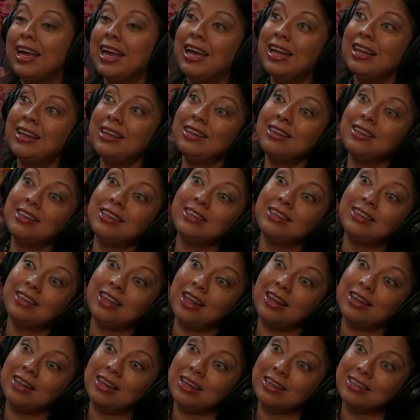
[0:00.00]
Anything
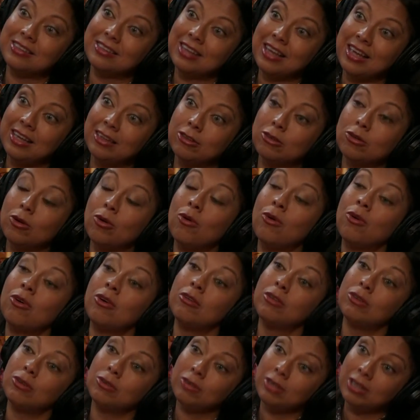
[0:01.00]
in excess or
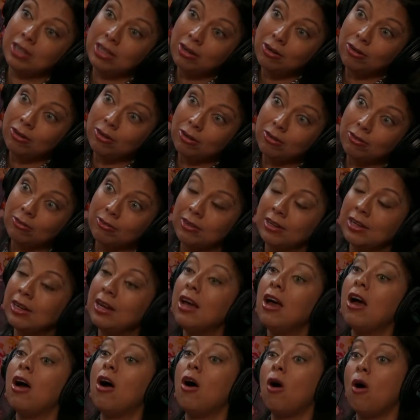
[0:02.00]
too little of it
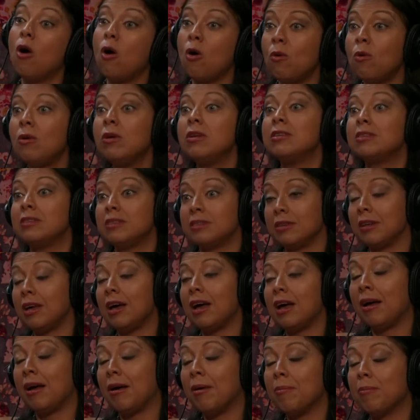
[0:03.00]
always
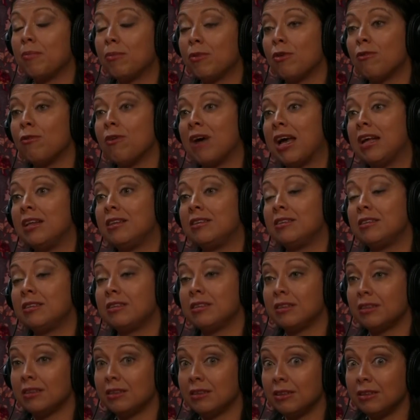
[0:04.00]

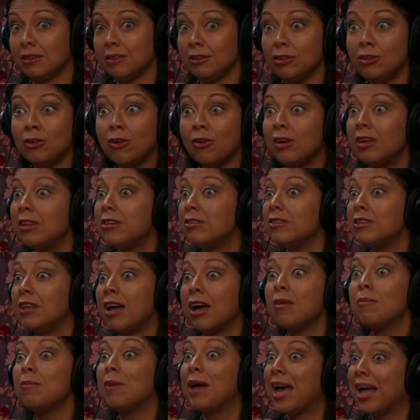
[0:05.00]
provides, is
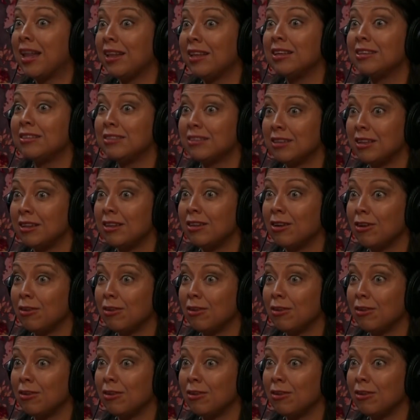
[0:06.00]
not balanced enough.